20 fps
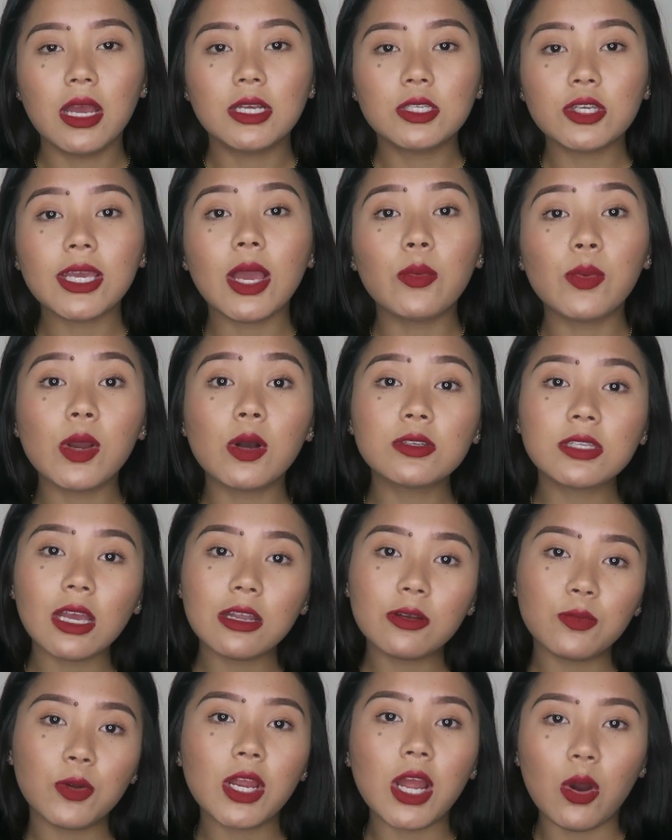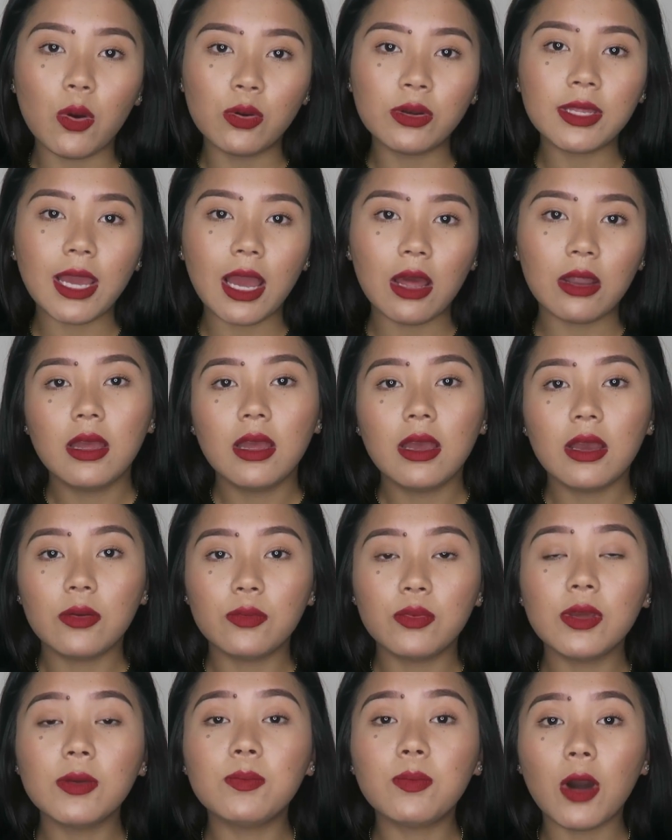So yeah, we also had to bring our own gown.
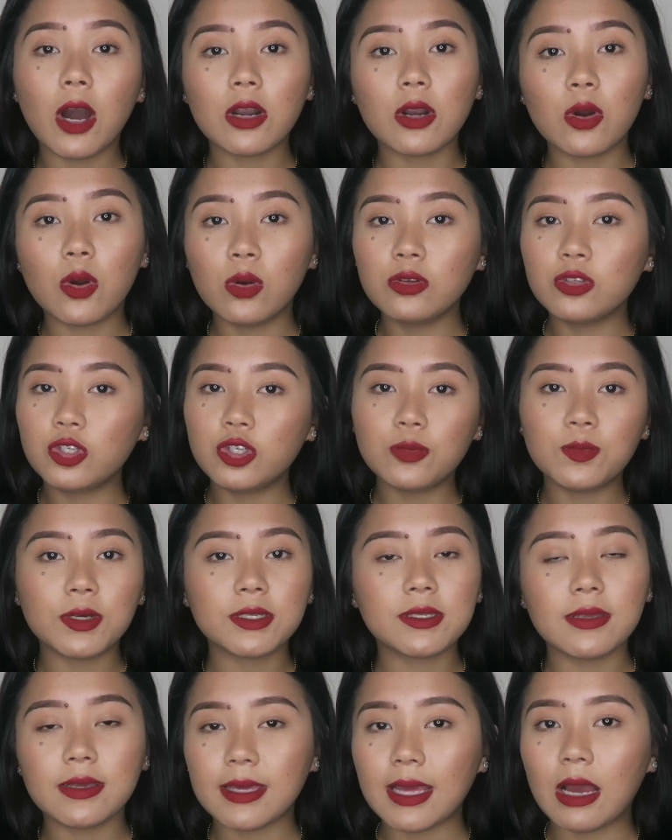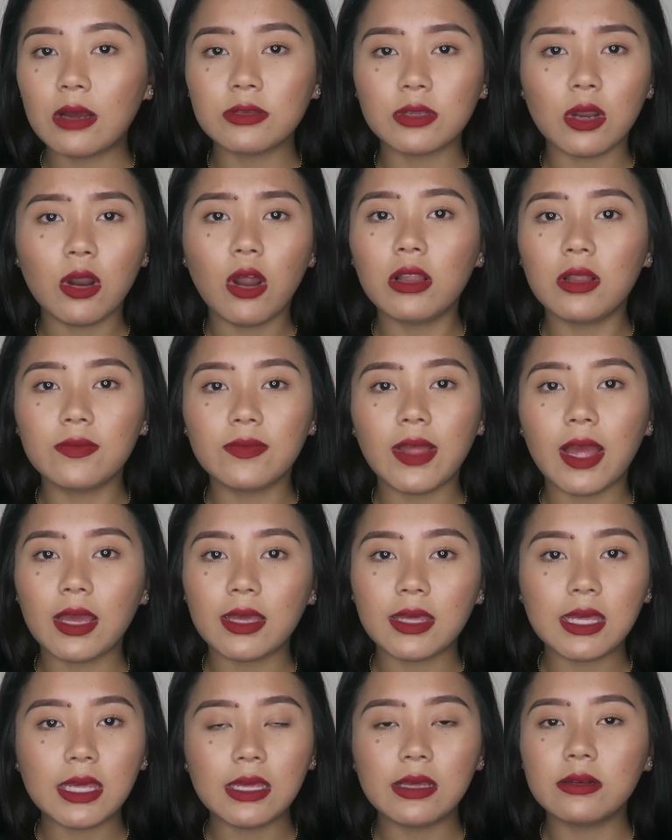We bought our own chupas and gown, all of
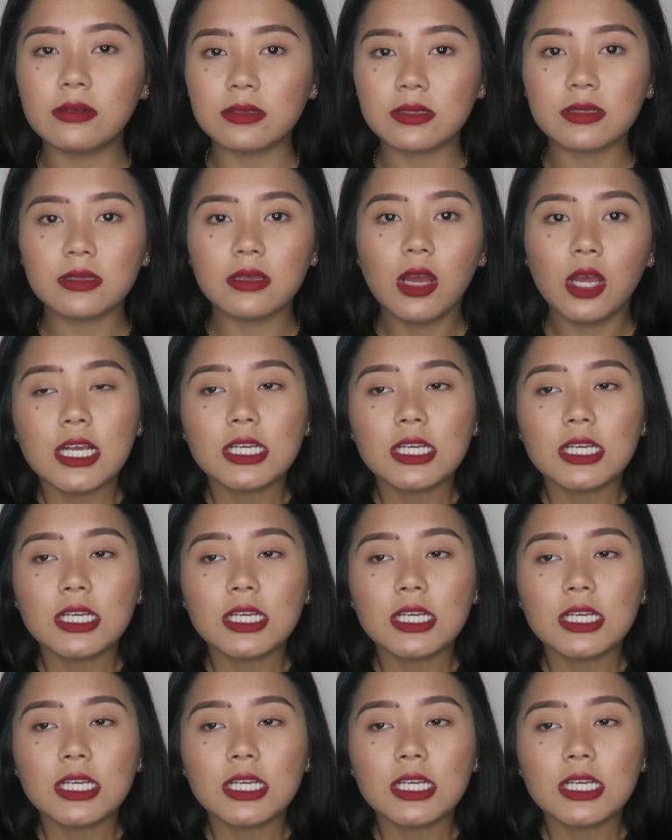that, heels.